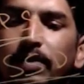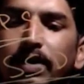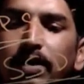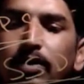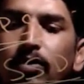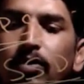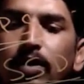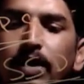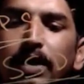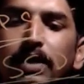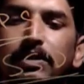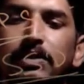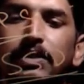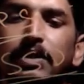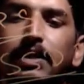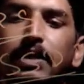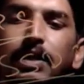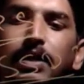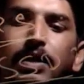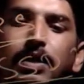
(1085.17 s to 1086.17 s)
One more
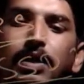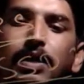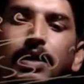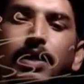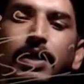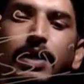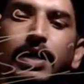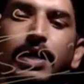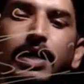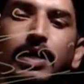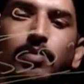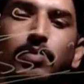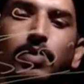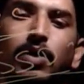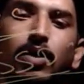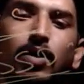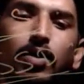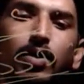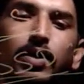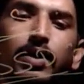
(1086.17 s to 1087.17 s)
department called as
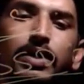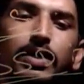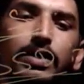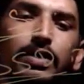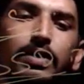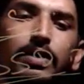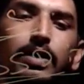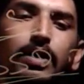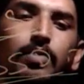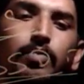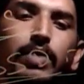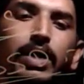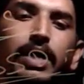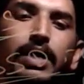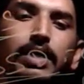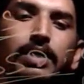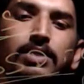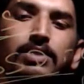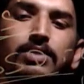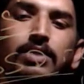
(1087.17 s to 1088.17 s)
a
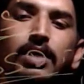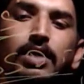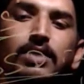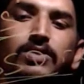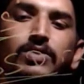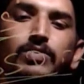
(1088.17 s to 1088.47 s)
MRD.